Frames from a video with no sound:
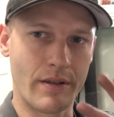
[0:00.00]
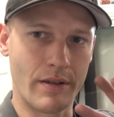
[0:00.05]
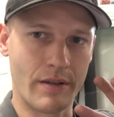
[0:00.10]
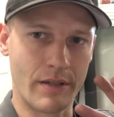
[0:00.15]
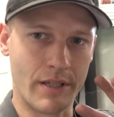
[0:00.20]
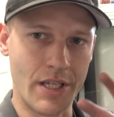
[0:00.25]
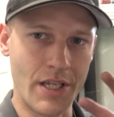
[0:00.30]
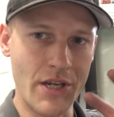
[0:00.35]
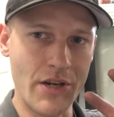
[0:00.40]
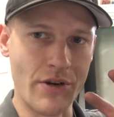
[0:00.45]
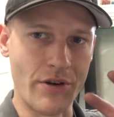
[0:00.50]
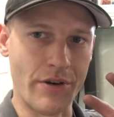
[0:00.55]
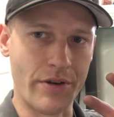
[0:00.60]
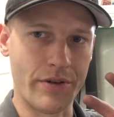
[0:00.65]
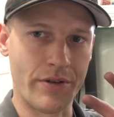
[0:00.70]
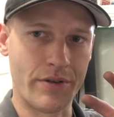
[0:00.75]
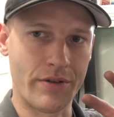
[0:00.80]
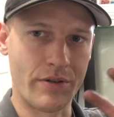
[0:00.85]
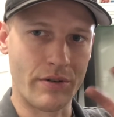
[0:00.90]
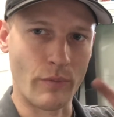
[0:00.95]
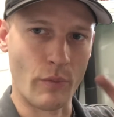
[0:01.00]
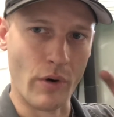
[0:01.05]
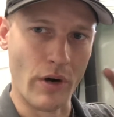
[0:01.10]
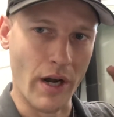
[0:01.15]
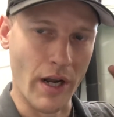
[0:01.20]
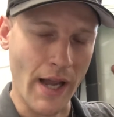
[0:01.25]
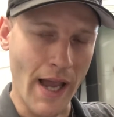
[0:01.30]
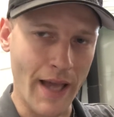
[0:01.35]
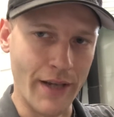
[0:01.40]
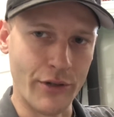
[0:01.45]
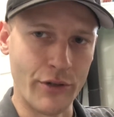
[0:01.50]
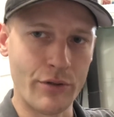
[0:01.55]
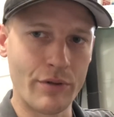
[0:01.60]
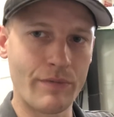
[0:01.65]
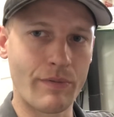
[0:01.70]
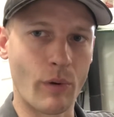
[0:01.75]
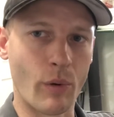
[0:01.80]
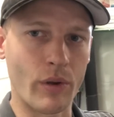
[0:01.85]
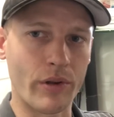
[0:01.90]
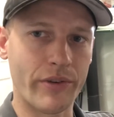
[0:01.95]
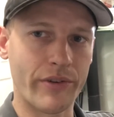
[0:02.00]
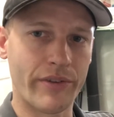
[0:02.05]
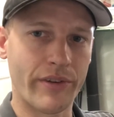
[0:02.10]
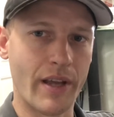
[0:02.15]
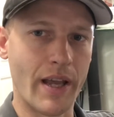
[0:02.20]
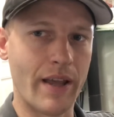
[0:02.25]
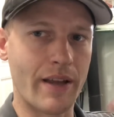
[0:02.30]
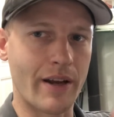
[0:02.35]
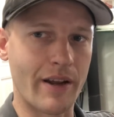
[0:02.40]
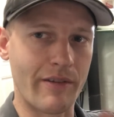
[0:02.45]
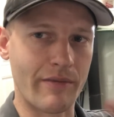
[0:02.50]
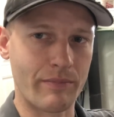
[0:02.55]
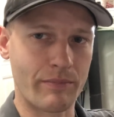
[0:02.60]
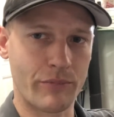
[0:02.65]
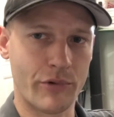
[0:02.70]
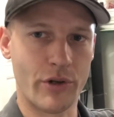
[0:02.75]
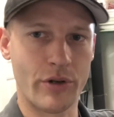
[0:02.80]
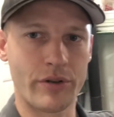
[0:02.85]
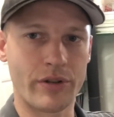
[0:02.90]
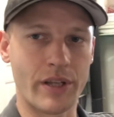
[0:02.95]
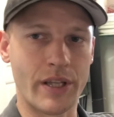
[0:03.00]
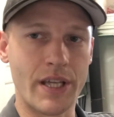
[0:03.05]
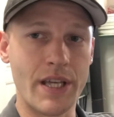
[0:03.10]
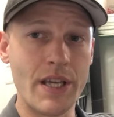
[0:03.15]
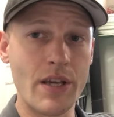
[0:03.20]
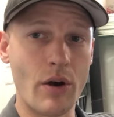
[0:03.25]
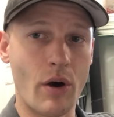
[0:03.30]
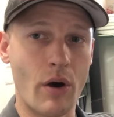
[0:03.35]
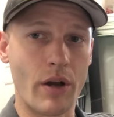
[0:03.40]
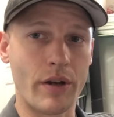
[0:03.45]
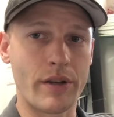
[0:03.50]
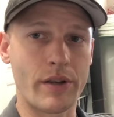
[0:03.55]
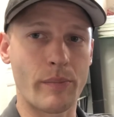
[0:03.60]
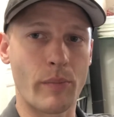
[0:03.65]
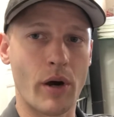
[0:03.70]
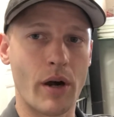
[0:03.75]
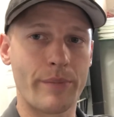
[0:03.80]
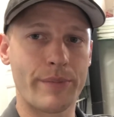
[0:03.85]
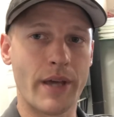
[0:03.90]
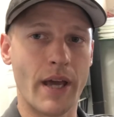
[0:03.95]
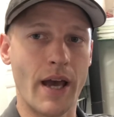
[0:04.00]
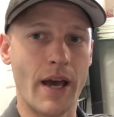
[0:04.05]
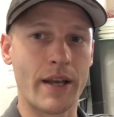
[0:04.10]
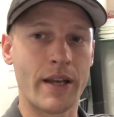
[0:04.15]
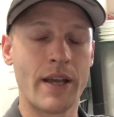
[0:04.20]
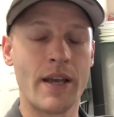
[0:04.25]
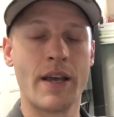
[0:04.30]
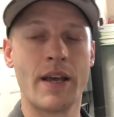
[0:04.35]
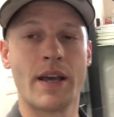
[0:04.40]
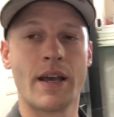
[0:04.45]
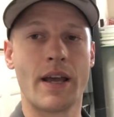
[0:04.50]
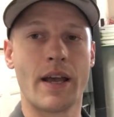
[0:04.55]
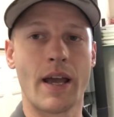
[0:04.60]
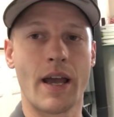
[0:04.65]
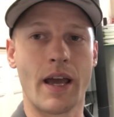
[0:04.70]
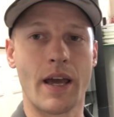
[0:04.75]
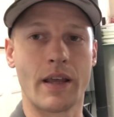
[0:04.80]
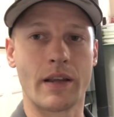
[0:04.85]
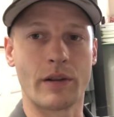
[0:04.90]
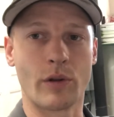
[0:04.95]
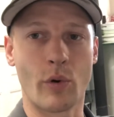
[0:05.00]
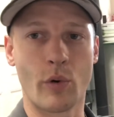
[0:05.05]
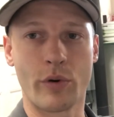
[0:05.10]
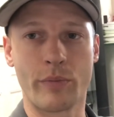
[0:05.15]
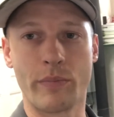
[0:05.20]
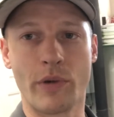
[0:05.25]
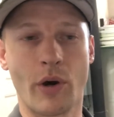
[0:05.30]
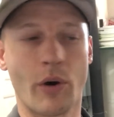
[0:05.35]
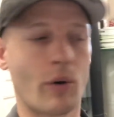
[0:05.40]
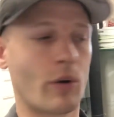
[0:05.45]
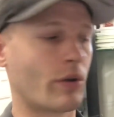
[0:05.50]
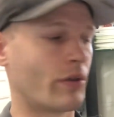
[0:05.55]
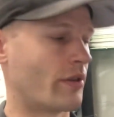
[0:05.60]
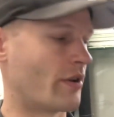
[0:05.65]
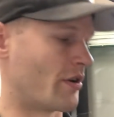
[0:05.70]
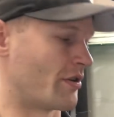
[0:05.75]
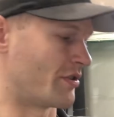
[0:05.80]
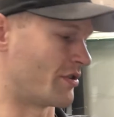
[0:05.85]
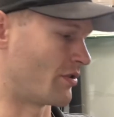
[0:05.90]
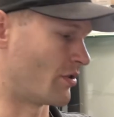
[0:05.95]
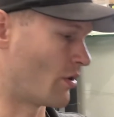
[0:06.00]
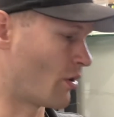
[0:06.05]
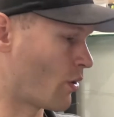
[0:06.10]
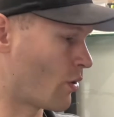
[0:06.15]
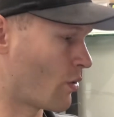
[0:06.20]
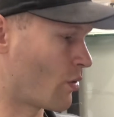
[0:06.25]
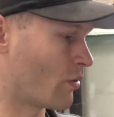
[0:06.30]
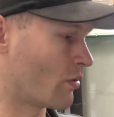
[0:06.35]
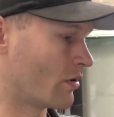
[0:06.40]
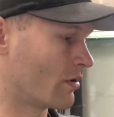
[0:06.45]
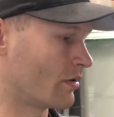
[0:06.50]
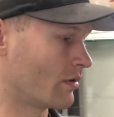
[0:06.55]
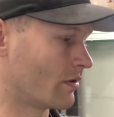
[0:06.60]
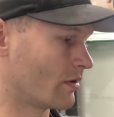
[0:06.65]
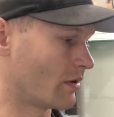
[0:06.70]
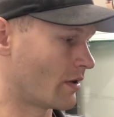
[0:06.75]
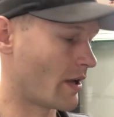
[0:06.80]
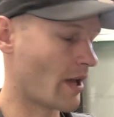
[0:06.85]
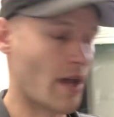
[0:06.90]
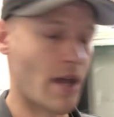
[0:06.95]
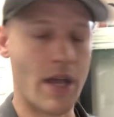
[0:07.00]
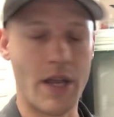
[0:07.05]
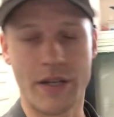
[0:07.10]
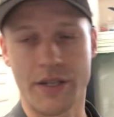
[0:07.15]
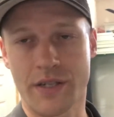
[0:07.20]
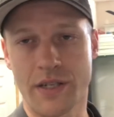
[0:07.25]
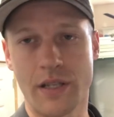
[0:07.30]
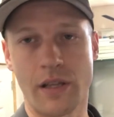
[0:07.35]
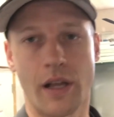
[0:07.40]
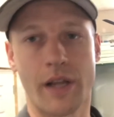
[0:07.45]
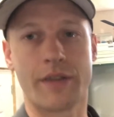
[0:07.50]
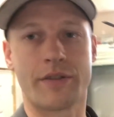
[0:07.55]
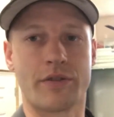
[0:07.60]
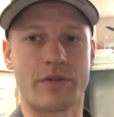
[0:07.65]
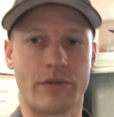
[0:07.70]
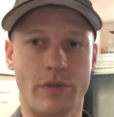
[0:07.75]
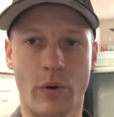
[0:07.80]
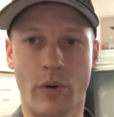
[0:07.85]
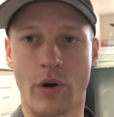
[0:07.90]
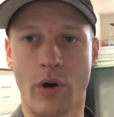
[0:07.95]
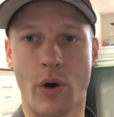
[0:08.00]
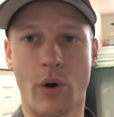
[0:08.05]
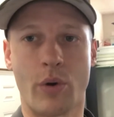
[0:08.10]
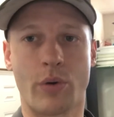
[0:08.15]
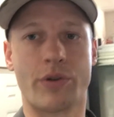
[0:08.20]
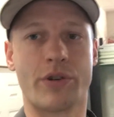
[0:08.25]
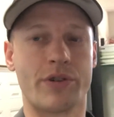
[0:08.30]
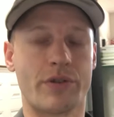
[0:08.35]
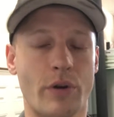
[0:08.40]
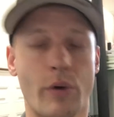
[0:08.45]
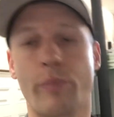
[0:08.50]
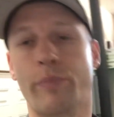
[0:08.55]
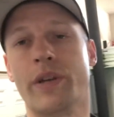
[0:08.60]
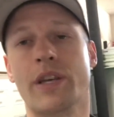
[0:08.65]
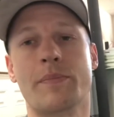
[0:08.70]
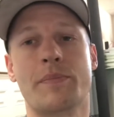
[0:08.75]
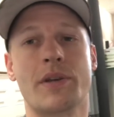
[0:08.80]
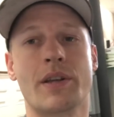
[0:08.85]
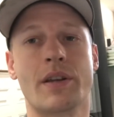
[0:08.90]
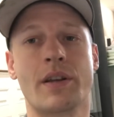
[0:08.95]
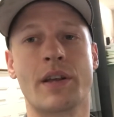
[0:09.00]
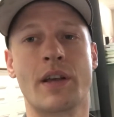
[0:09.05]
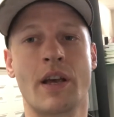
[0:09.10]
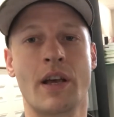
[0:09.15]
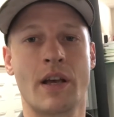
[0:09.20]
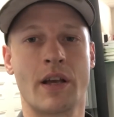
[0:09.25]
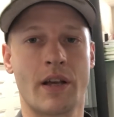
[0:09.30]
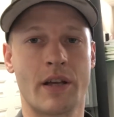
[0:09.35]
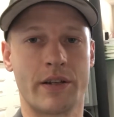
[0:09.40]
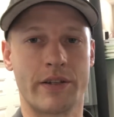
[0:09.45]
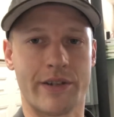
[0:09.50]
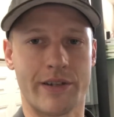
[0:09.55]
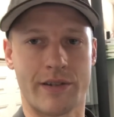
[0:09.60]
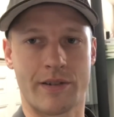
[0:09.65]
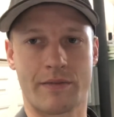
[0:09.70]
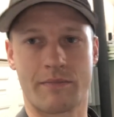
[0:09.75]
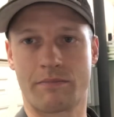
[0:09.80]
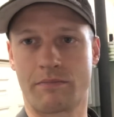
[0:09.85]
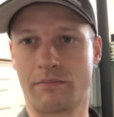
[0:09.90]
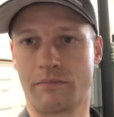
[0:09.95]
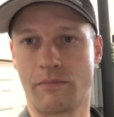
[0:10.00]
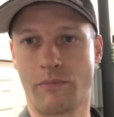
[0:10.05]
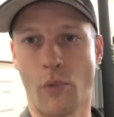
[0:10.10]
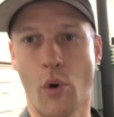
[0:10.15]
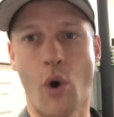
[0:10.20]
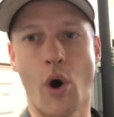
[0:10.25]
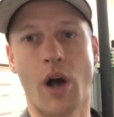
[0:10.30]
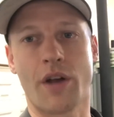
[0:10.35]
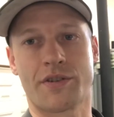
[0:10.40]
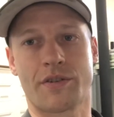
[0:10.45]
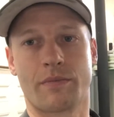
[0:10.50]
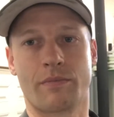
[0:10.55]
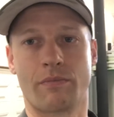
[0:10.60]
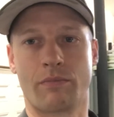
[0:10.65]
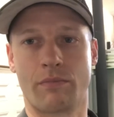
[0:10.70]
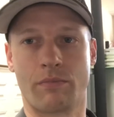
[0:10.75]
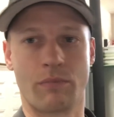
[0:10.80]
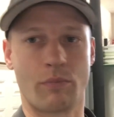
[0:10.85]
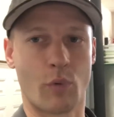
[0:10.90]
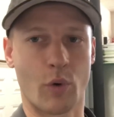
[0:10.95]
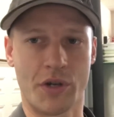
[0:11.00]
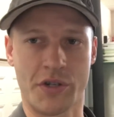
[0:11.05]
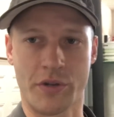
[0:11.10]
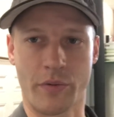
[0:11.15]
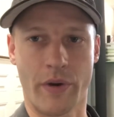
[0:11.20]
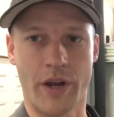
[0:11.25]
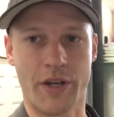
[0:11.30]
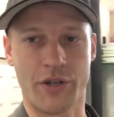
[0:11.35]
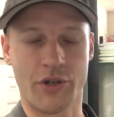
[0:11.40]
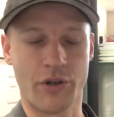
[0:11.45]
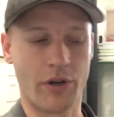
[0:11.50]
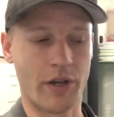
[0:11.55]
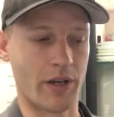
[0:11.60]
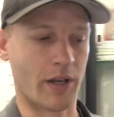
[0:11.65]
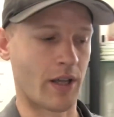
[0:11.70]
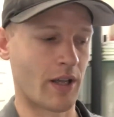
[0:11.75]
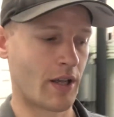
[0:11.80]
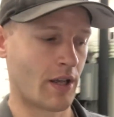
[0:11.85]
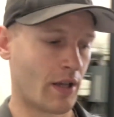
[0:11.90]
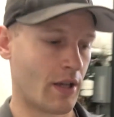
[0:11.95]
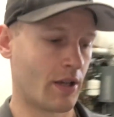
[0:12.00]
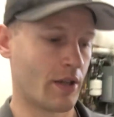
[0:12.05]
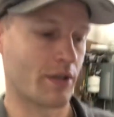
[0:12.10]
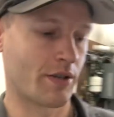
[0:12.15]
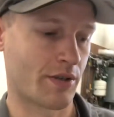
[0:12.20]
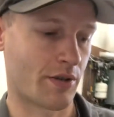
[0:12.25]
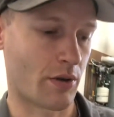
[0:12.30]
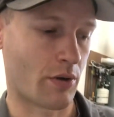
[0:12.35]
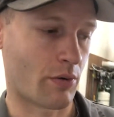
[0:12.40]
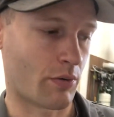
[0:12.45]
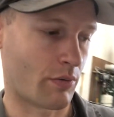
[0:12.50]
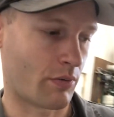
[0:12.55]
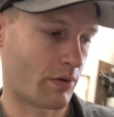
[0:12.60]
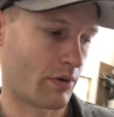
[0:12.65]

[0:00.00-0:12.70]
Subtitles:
gear to where I had 2 volts, and I turned the key on in the Bobcat, and lo and behold, there's no AHC light, there's no code, there's no beeping, just awesome, works the way it should. So